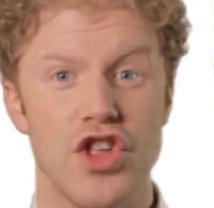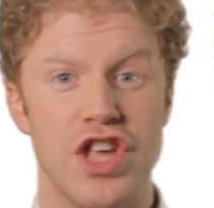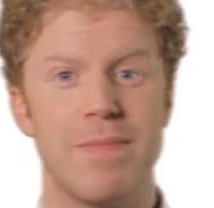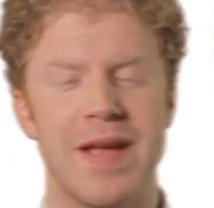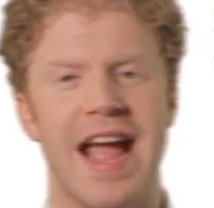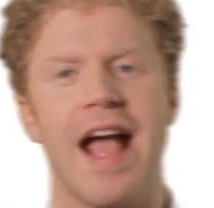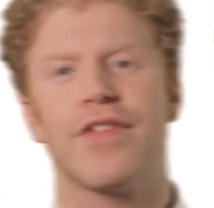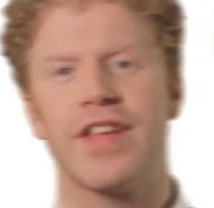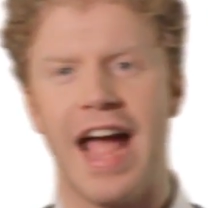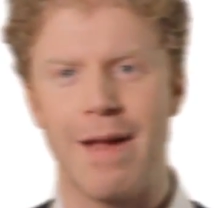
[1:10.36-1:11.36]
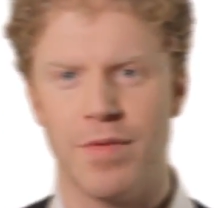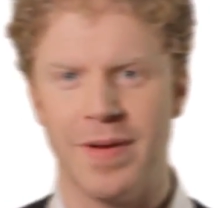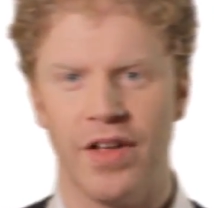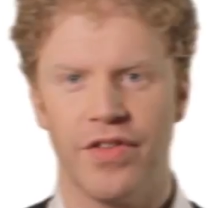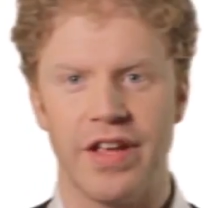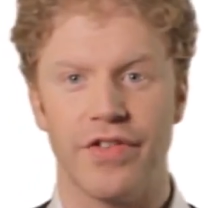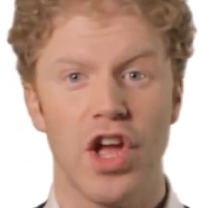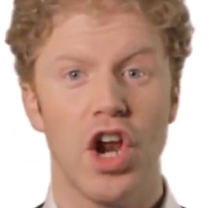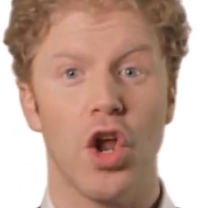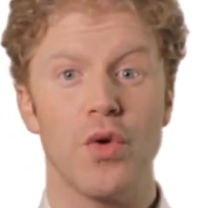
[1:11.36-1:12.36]
GPS capabilities,
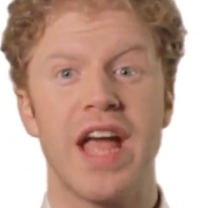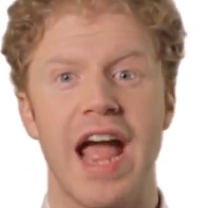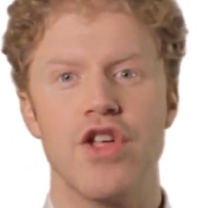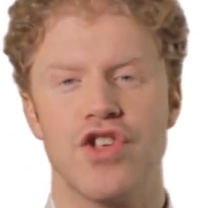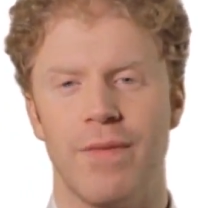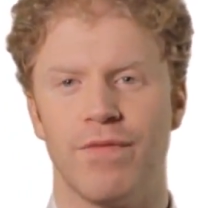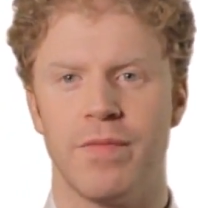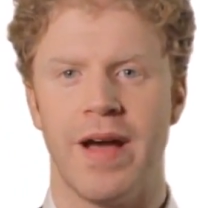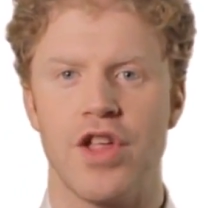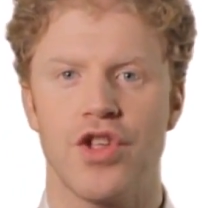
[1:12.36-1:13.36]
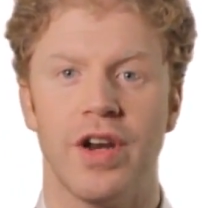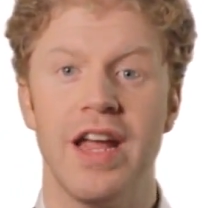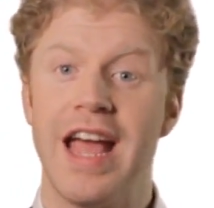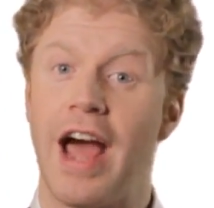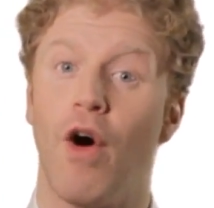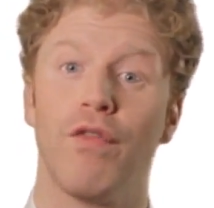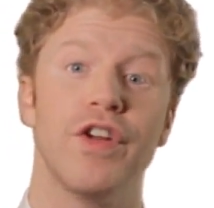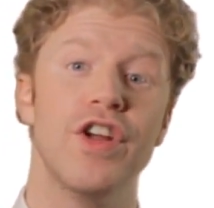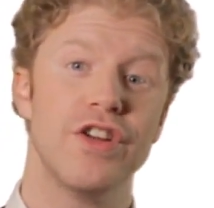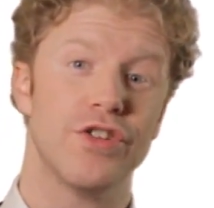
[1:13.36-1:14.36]
location information, and
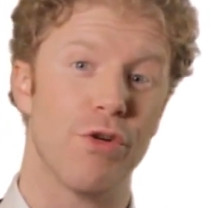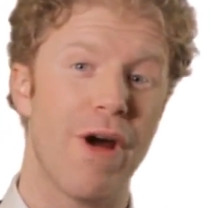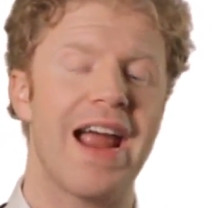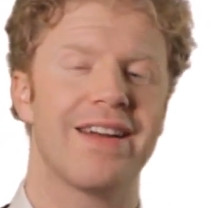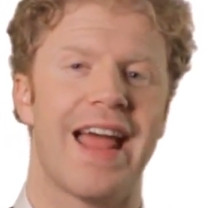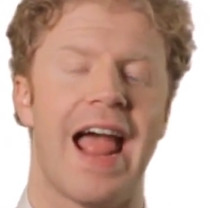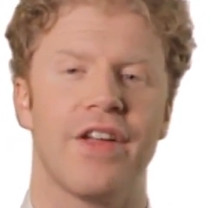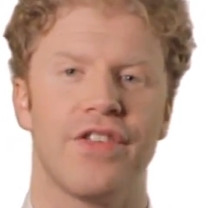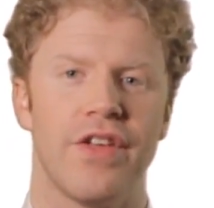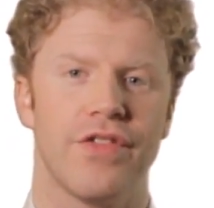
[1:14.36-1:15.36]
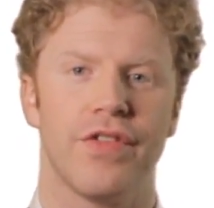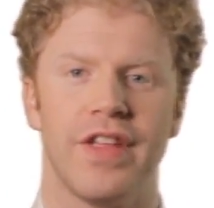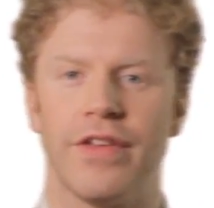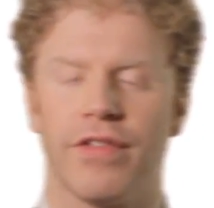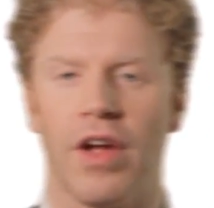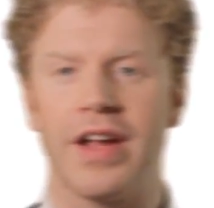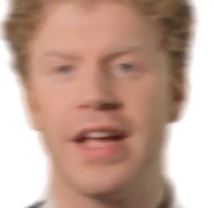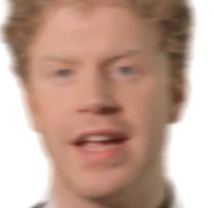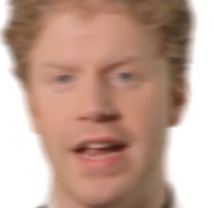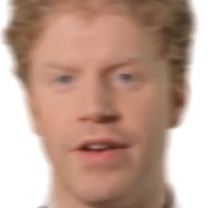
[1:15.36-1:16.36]
often direct access to things like
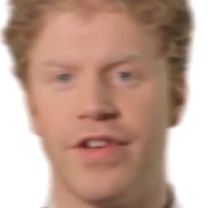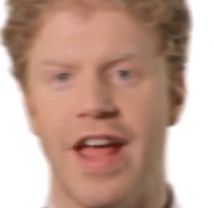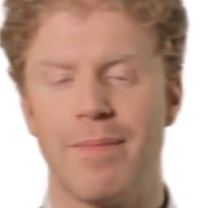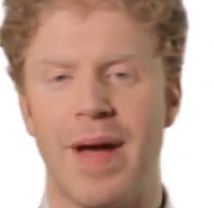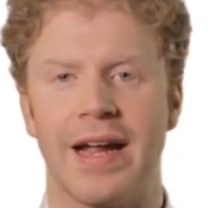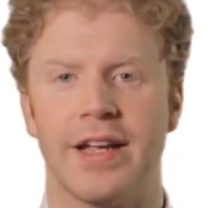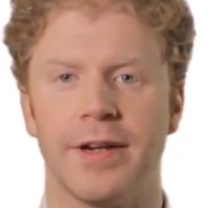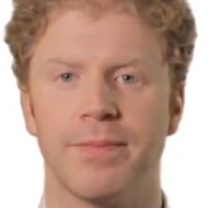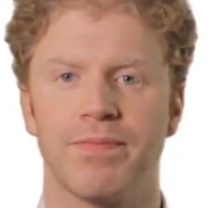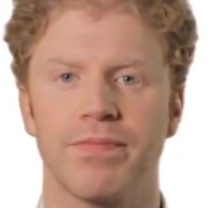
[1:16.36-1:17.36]
internet banking.